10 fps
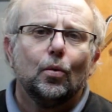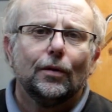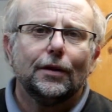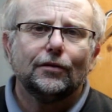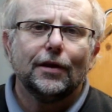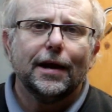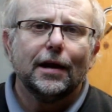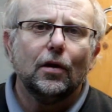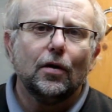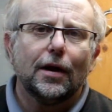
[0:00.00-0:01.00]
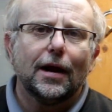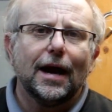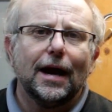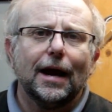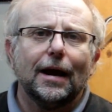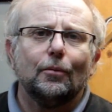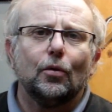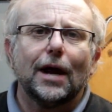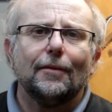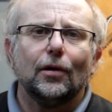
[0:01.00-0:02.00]
Let's take a look and
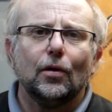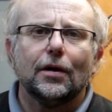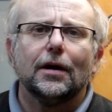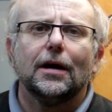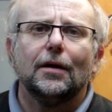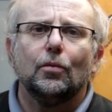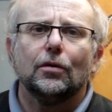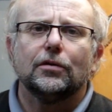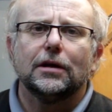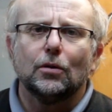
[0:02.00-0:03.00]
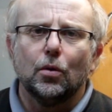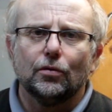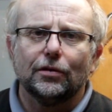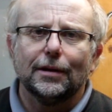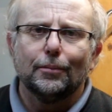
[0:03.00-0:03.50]
we'll have a look at what's causing the